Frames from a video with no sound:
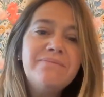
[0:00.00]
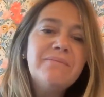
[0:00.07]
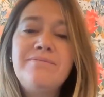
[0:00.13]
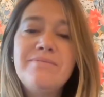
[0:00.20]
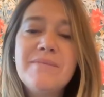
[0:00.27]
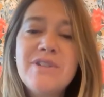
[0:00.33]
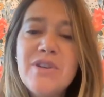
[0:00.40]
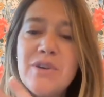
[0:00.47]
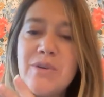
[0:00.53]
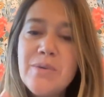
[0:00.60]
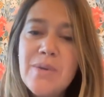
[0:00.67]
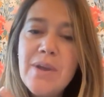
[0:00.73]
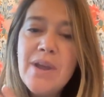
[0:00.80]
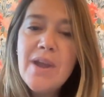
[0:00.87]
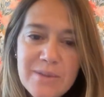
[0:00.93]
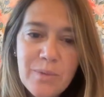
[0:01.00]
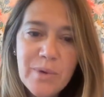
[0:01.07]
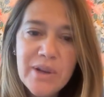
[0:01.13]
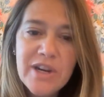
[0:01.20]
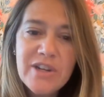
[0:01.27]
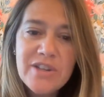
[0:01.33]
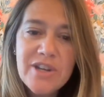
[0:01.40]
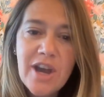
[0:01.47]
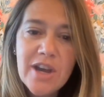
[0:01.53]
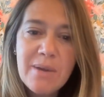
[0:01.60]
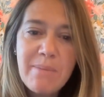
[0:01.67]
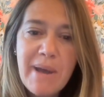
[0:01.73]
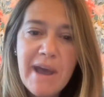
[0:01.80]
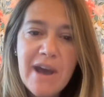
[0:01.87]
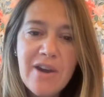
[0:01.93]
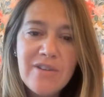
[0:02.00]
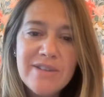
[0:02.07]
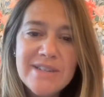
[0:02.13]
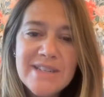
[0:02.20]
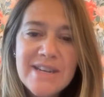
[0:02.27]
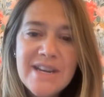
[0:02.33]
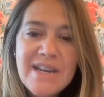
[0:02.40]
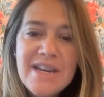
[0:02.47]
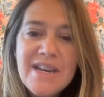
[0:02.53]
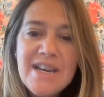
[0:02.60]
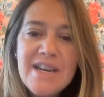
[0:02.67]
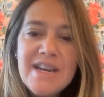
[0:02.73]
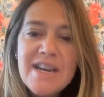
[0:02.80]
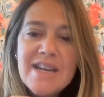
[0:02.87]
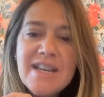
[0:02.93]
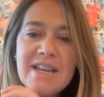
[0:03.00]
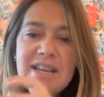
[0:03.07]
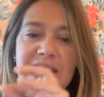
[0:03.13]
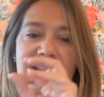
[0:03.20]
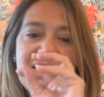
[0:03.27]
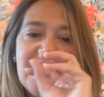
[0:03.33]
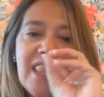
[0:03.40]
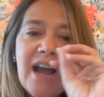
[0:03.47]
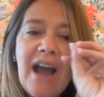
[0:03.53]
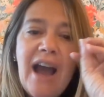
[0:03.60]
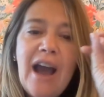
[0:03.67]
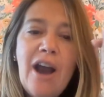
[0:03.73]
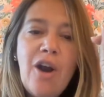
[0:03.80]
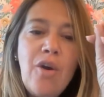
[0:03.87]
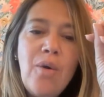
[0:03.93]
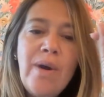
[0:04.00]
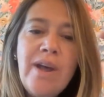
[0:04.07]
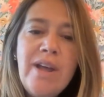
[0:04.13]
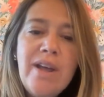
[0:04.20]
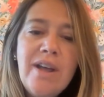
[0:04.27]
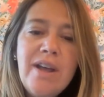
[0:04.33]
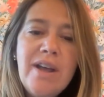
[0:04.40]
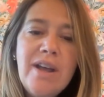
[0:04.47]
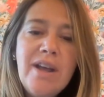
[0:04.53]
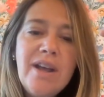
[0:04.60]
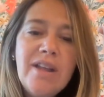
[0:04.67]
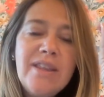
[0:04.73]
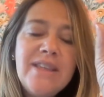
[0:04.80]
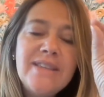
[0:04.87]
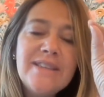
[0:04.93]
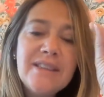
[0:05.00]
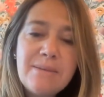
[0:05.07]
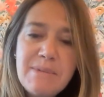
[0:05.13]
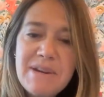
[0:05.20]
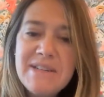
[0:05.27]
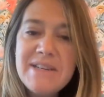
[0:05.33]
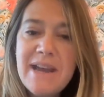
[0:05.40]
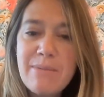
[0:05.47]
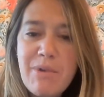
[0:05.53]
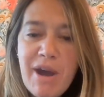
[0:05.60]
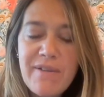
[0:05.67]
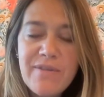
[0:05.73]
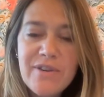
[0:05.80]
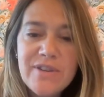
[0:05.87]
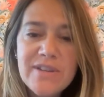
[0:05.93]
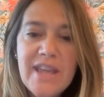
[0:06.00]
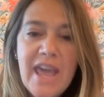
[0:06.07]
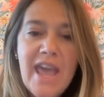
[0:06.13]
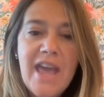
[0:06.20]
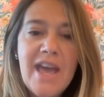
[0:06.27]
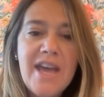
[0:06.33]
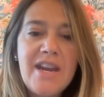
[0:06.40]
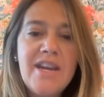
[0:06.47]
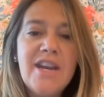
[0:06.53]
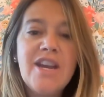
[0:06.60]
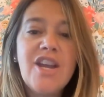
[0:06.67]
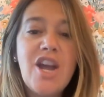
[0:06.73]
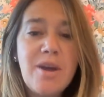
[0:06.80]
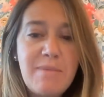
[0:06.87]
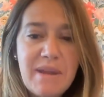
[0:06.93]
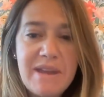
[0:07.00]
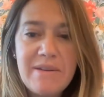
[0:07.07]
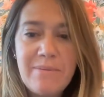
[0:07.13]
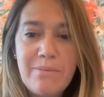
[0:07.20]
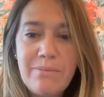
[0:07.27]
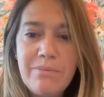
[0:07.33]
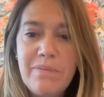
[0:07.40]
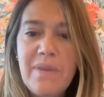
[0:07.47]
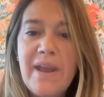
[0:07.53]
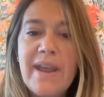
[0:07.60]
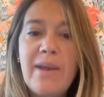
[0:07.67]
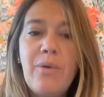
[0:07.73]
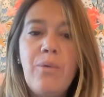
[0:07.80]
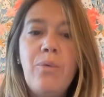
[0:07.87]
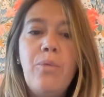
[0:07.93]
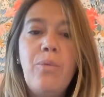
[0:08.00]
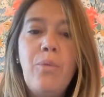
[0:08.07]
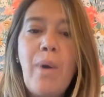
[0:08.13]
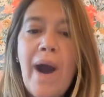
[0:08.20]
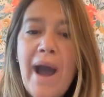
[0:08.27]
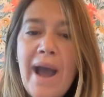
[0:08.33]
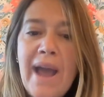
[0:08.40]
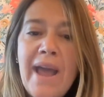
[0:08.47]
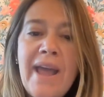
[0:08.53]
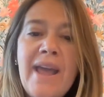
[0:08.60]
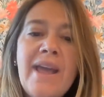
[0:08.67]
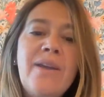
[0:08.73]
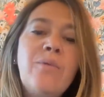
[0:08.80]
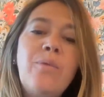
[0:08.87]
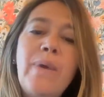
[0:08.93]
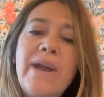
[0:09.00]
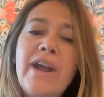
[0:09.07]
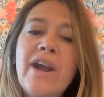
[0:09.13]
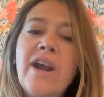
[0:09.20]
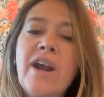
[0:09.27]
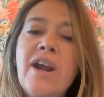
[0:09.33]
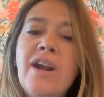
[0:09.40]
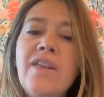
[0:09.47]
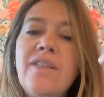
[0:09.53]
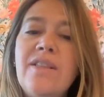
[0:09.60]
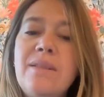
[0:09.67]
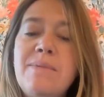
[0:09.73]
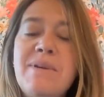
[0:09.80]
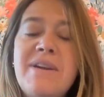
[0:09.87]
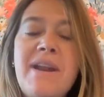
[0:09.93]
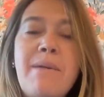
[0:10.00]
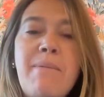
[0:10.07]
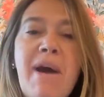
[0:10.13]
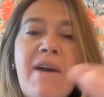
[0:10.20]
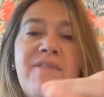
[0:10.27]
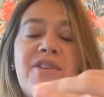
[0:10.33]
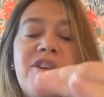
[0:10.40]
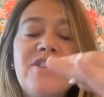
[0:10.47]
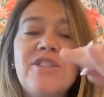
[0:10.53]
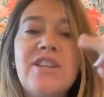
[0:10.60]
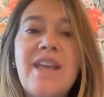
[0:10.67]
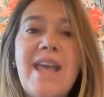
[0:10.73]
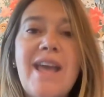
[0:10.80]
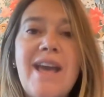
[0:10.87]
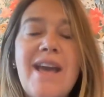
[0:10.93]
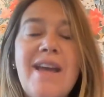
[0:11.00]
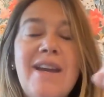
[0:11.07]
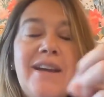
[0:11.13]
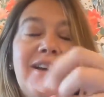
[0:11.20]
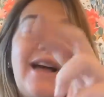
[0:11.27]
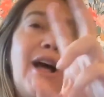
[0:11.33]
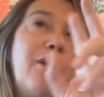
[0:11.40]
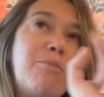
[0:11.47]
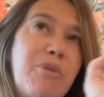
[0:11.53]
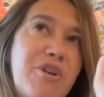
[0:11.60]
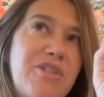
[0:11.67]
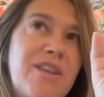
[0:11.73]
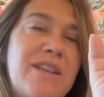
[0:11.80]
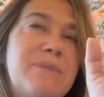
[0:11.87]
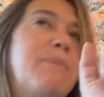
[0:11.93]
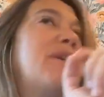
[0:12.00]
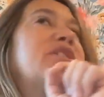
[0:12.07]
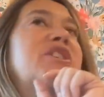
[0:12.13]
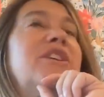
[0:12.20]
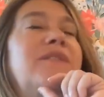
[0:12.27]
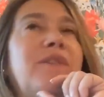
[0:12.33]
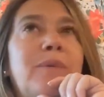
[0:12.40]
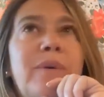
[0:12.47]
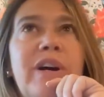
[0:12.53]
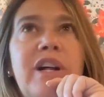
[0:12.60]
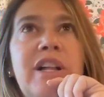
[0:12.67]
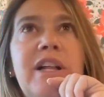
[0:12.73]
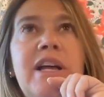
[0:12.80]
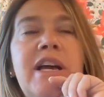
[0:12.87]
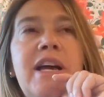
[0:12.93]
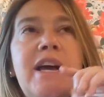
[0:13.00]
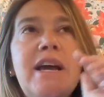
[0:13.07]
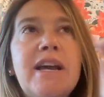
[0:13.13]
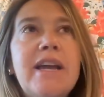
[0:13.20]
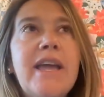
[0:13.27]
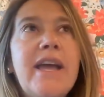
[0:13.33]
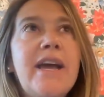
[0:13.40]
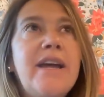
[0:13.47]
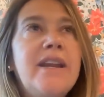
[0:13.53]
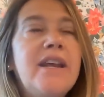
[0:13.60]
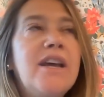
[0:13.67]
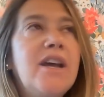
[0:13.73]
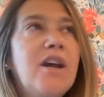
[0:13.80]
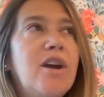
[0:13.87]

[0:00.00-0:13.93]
So we're going to talk about how these limited time offers can come in, like why and where the limited time offers can help, birthday special, if you will, can